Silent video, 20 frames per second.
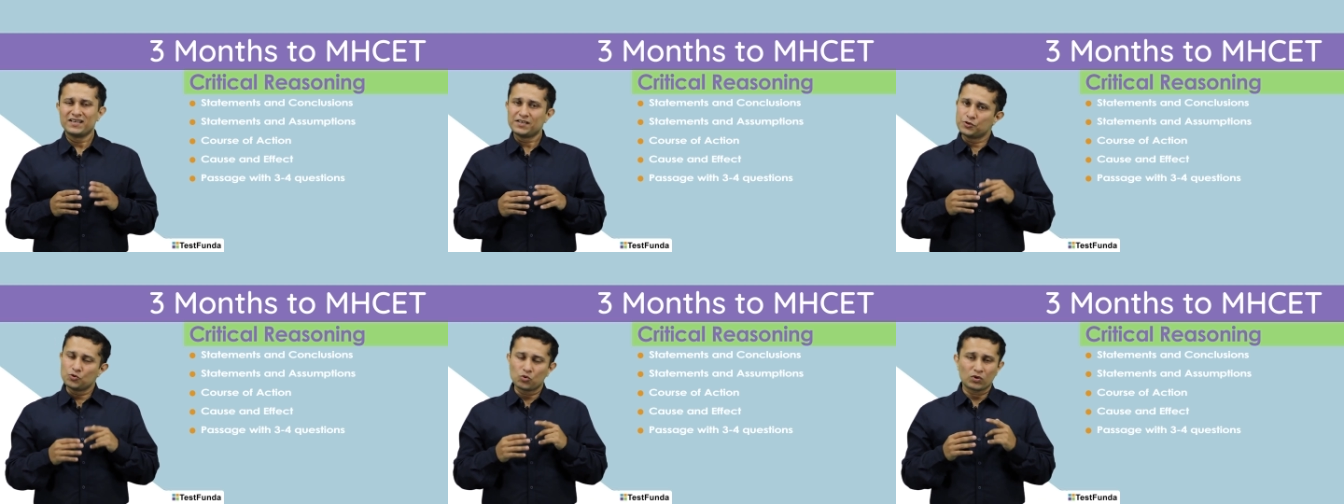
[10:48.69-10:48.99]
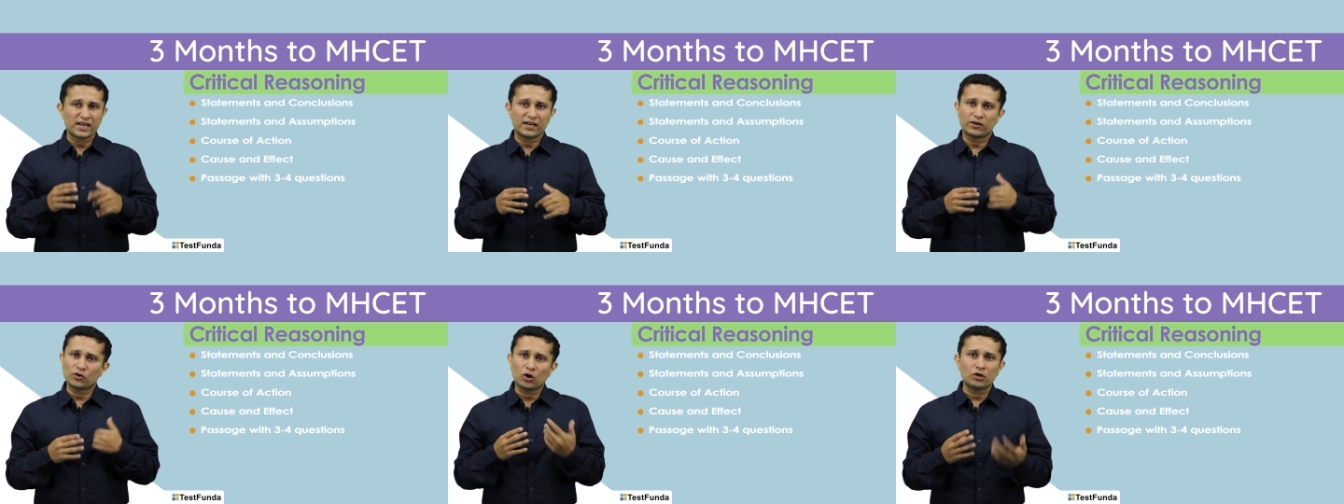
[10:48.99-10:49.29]
You
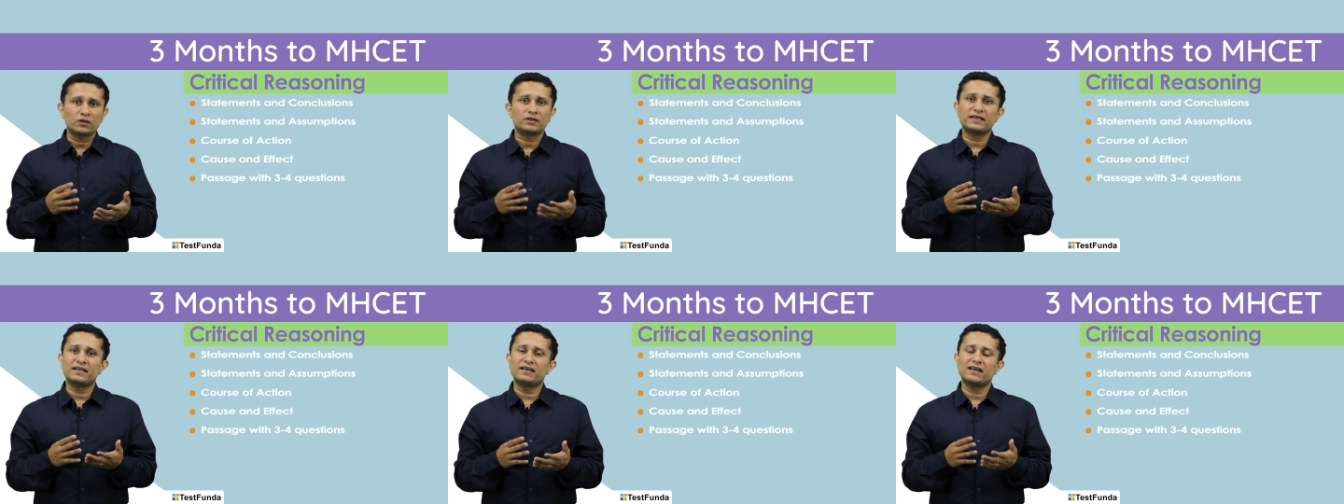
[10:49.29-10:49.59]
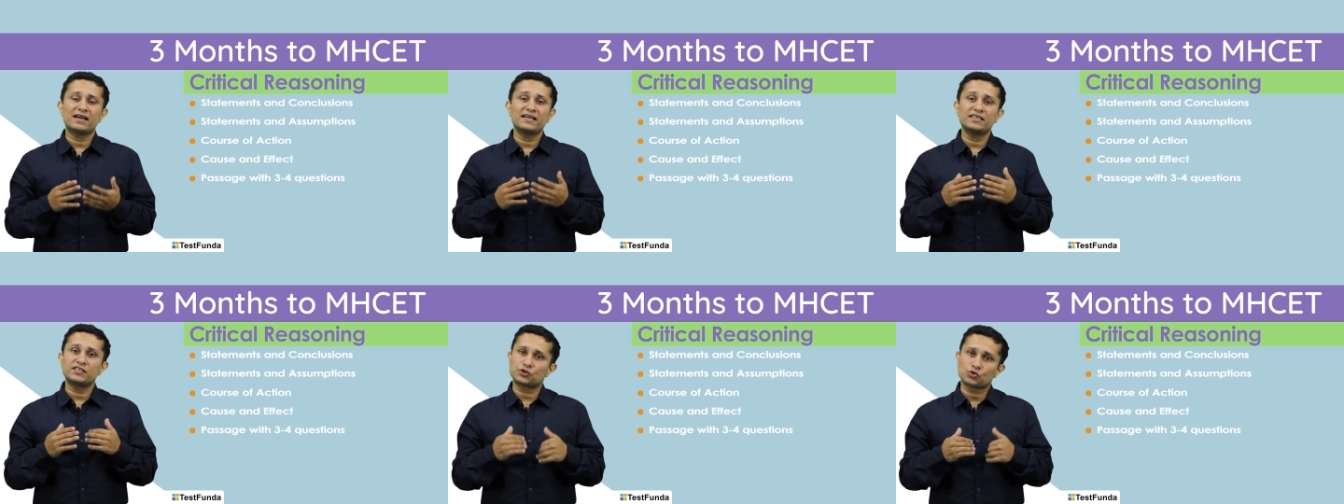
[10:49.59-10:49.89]
cannot
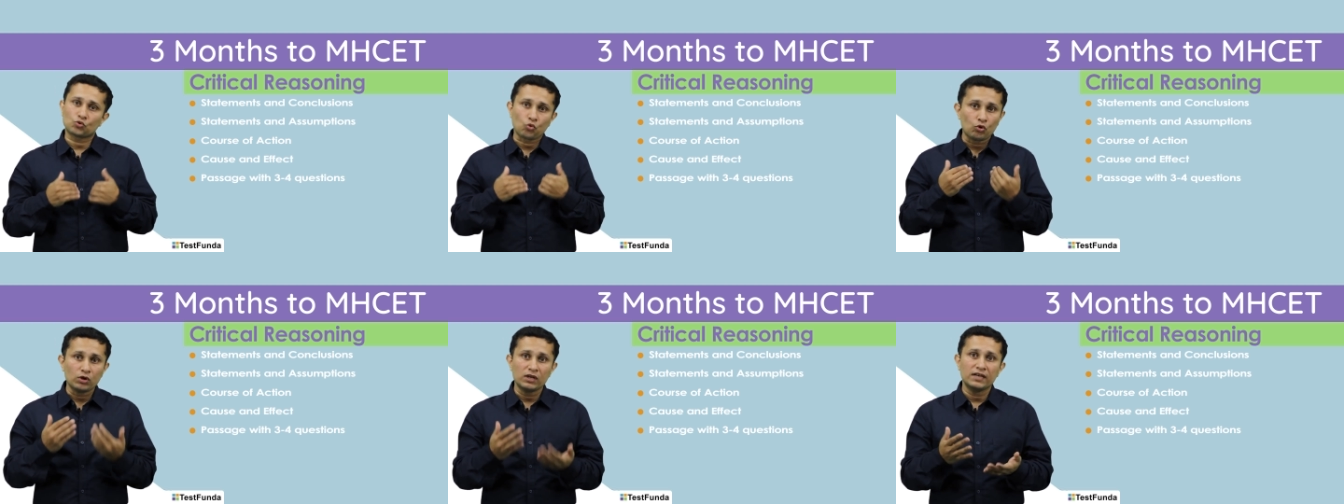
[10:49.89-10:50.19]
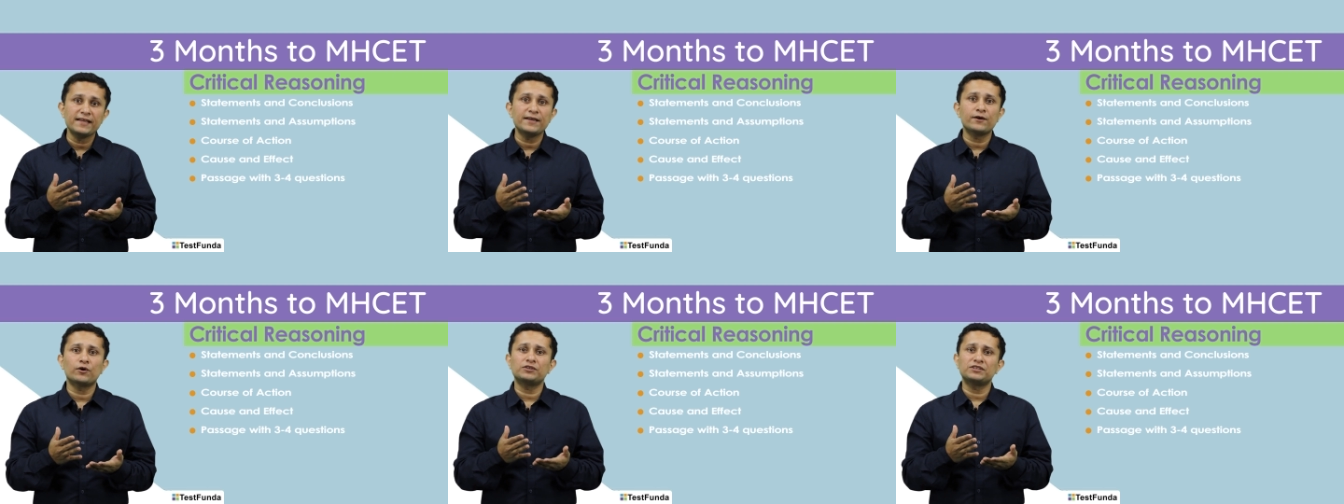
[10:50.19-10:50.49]
rely
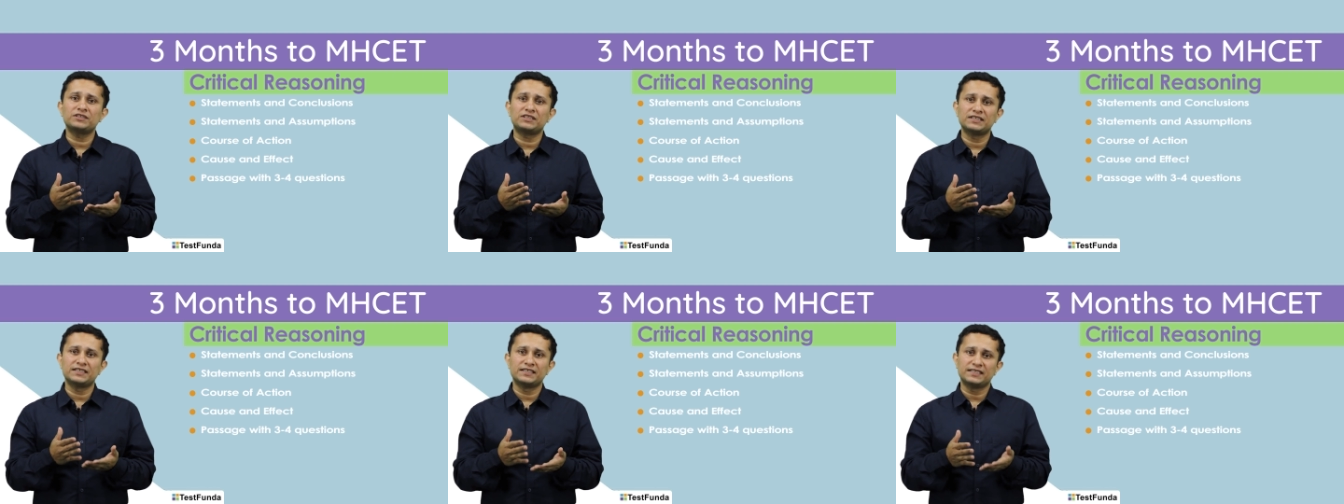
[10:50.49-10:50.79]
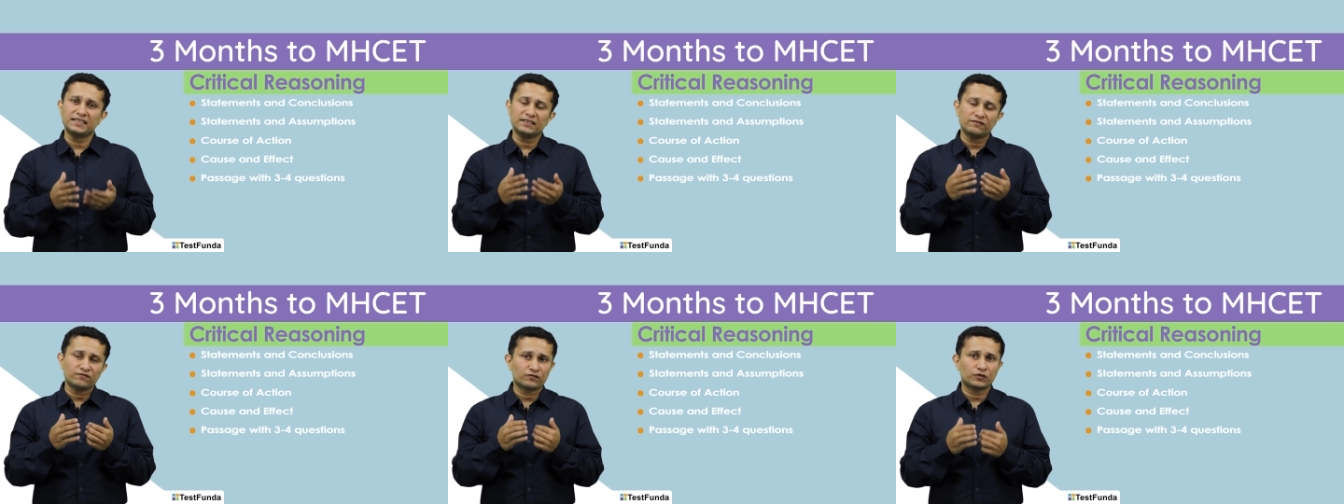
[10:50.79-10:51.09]
solely on
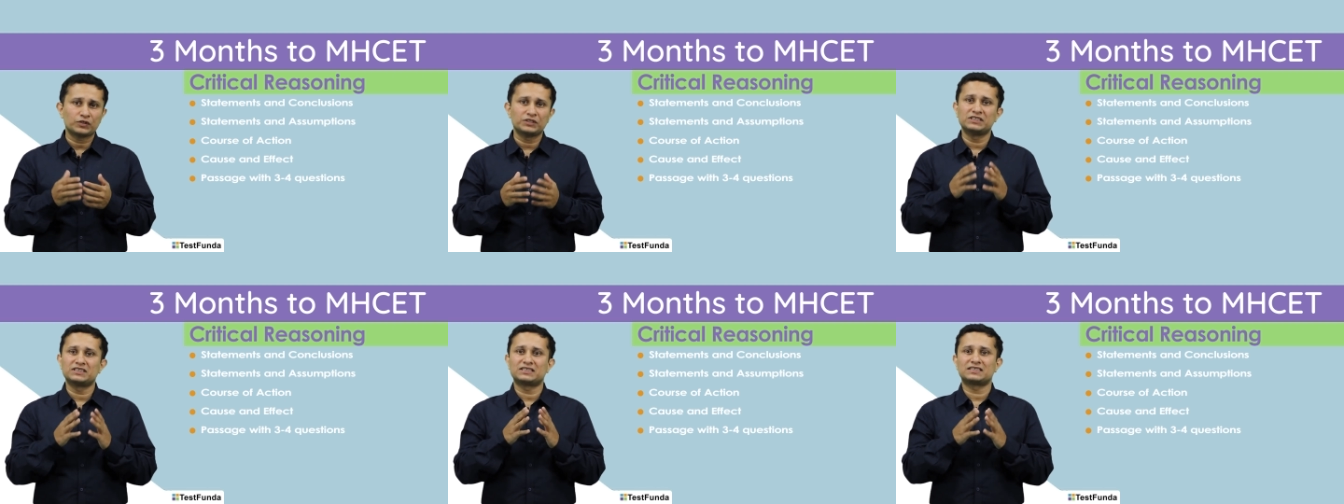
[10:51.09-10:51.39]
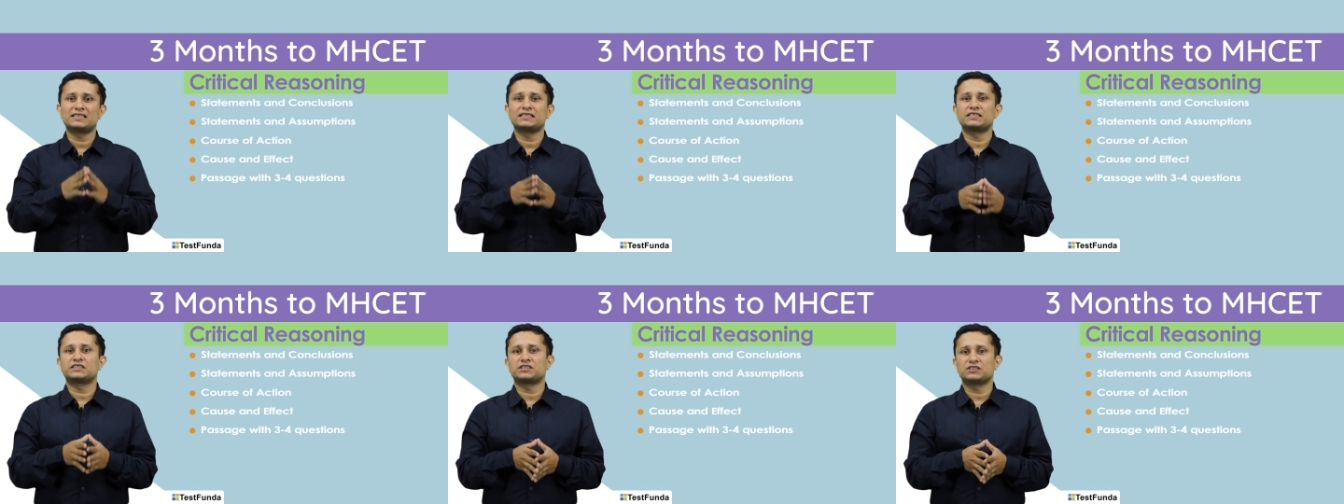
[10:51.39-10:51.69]
theory for this
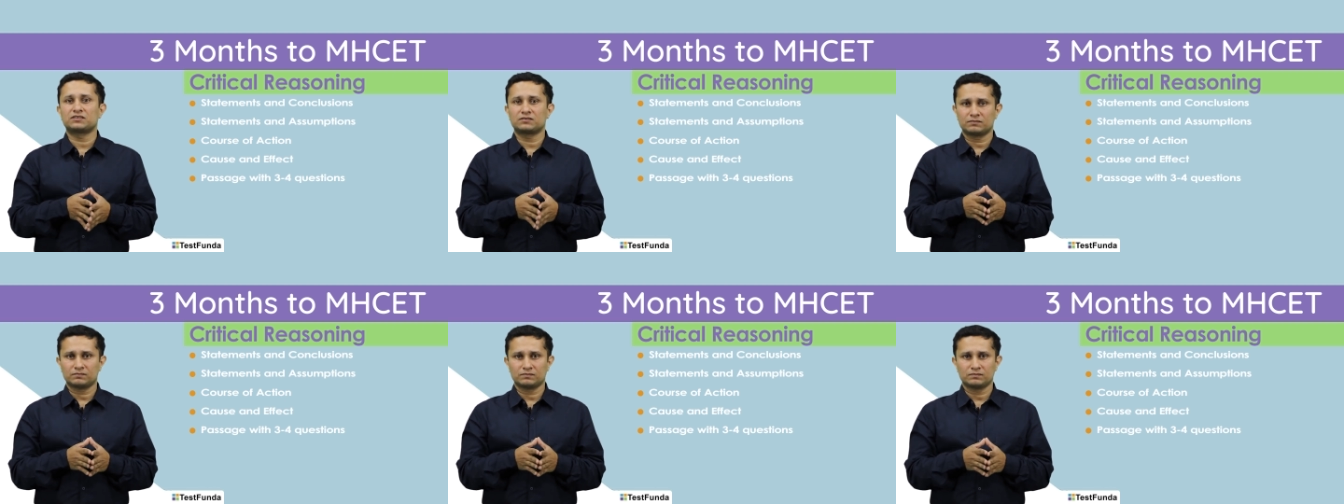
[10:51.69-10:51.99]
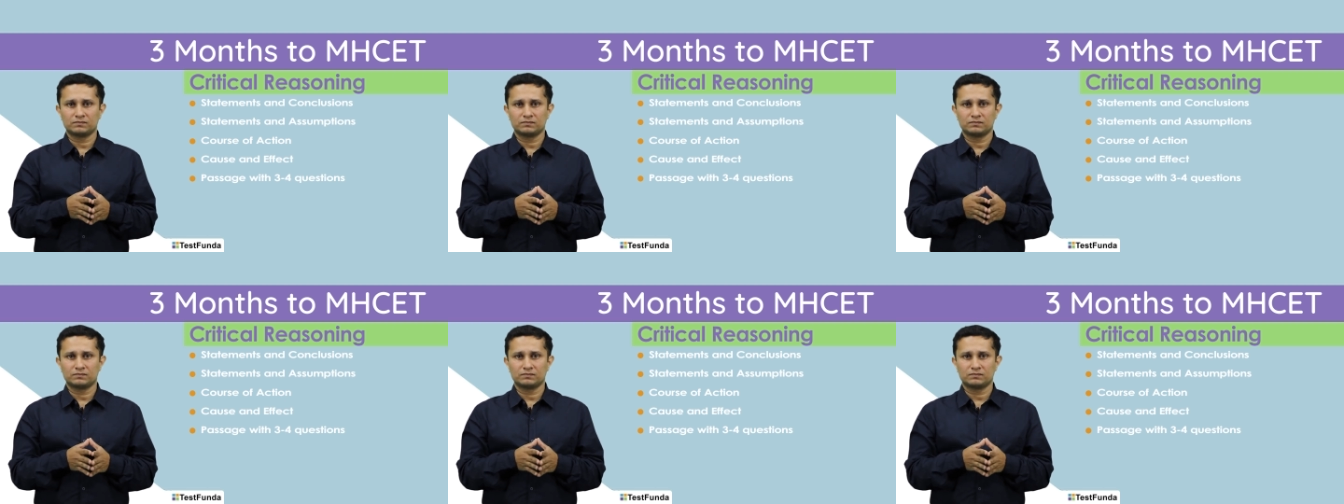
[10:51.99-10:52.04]
section.